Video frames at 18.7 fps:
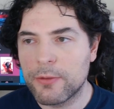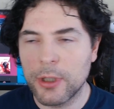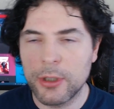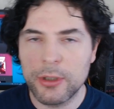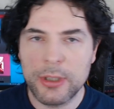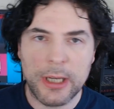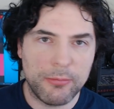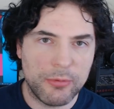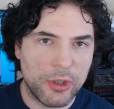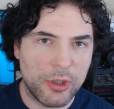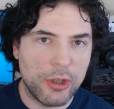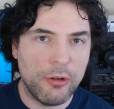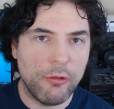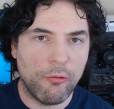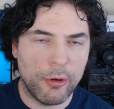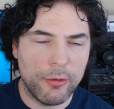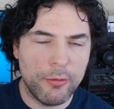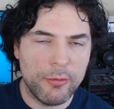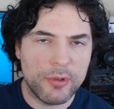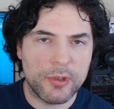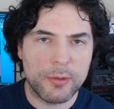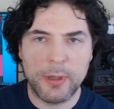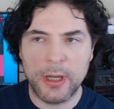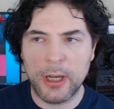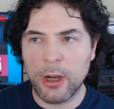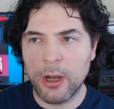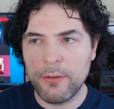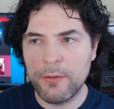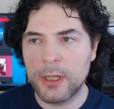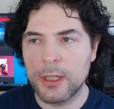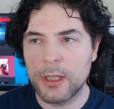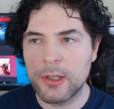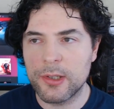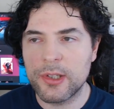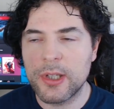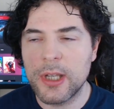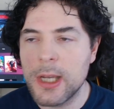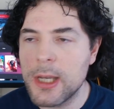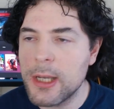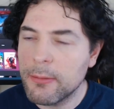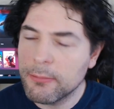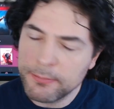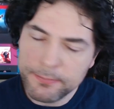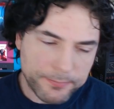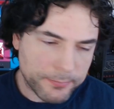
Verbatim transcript: go down two routes. We're either going to see,